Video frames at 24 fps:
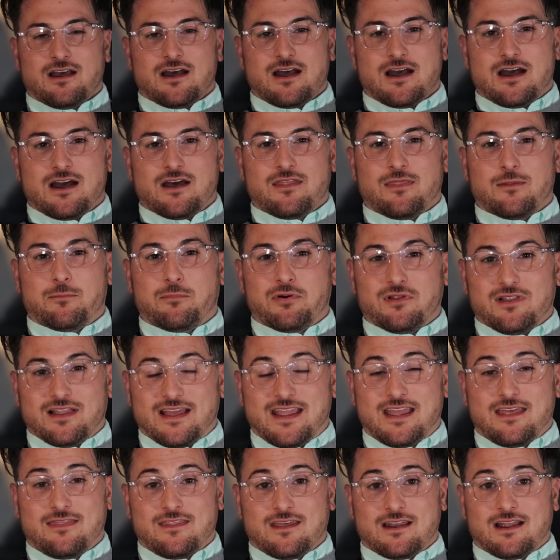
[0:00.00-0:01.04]
uh, the
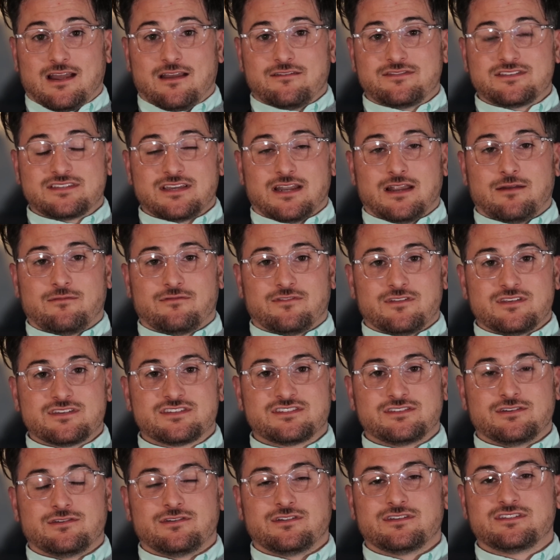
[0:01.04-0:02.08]
plan that I have set up for the
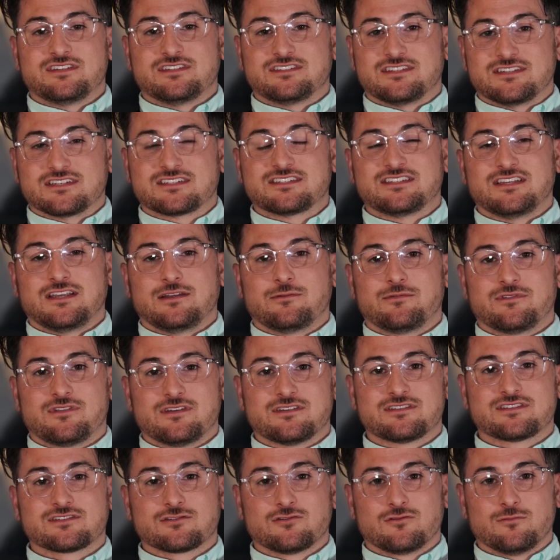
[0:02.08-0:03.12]
student to succeed
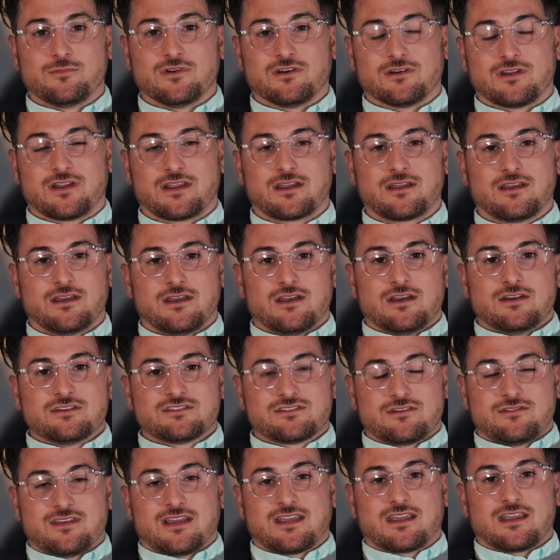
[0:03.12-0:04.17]
within a school building
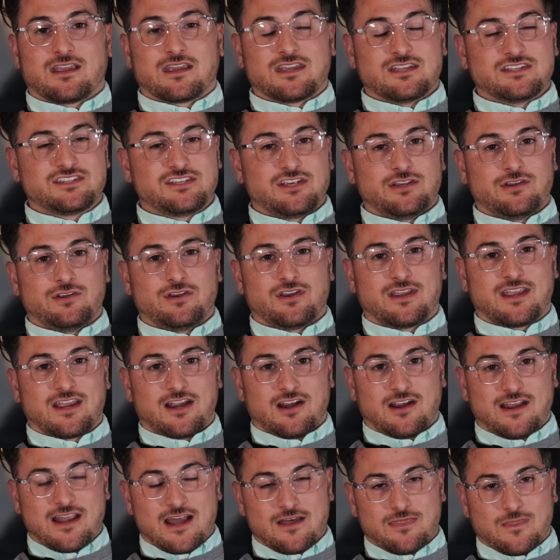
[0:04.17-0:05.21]
so they can continue to
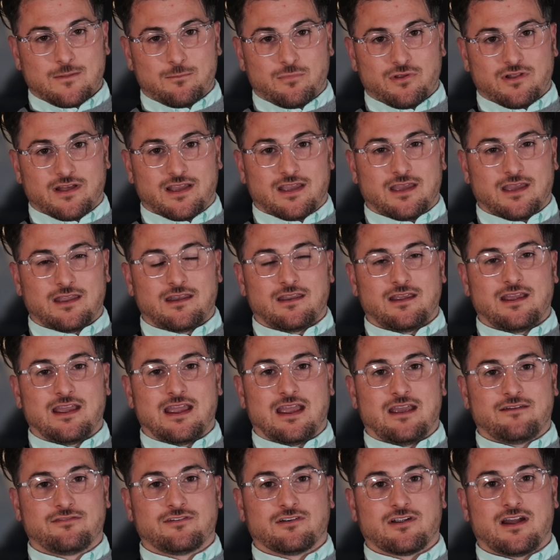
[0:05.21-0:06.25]
carry out the plan
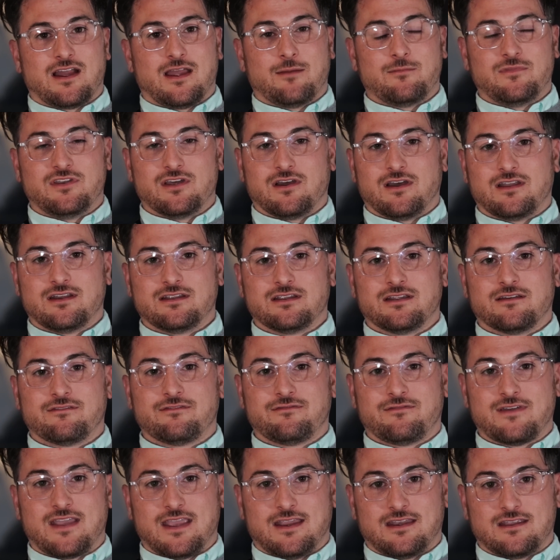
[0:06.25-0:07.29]
after I am done and have
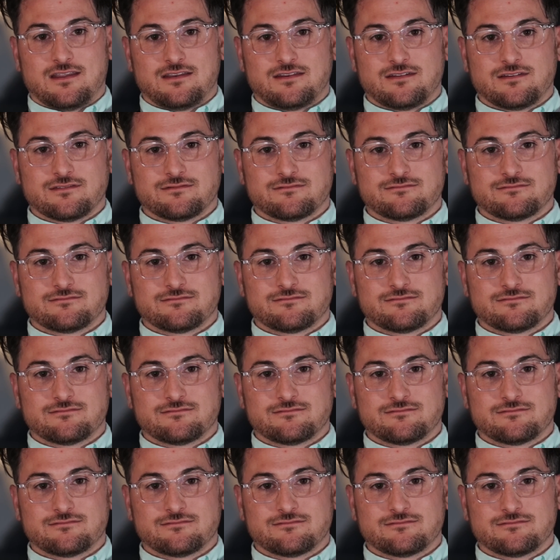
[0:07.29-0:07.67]
faded.